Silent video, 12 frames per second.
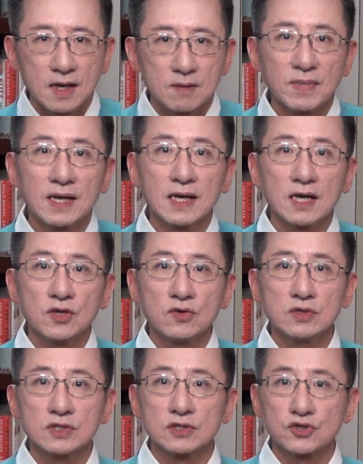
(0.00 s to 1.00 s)
Many
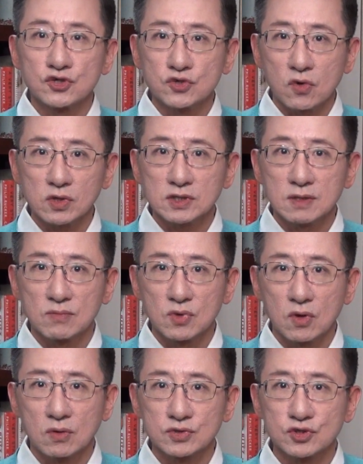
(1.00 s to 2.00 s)
used short-term
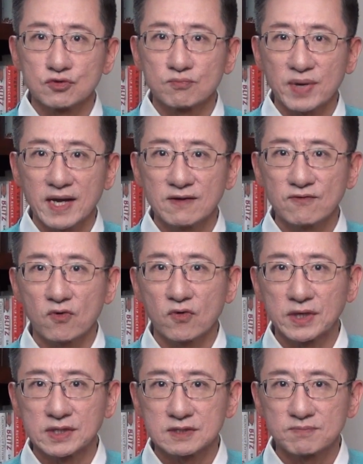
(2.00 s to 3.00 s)
loans to pay
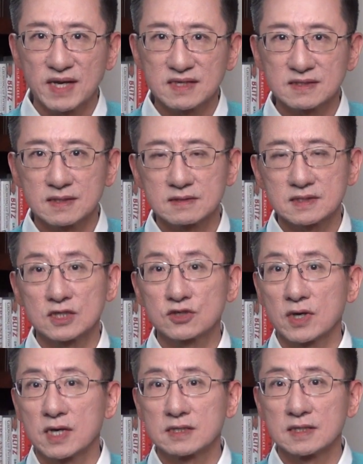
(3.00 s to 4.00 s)
for expenses
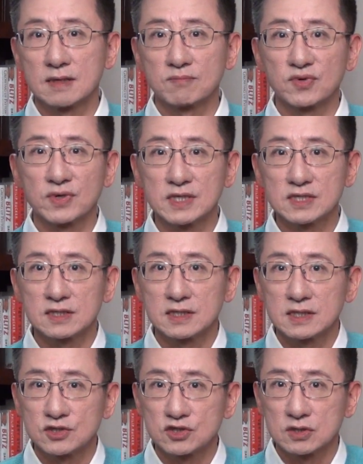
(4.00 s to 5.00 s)
such as
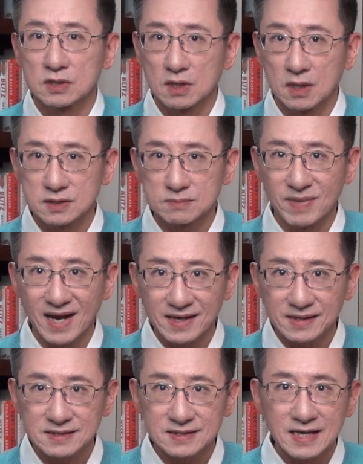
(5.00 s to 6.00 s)
prestige
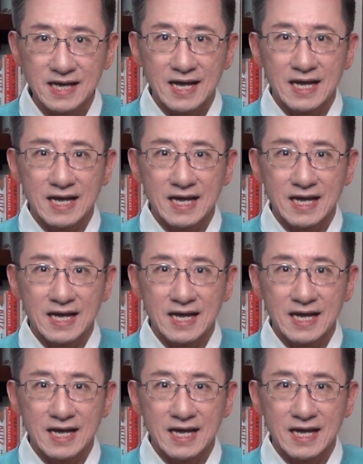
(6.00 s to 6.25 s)
cosmetics,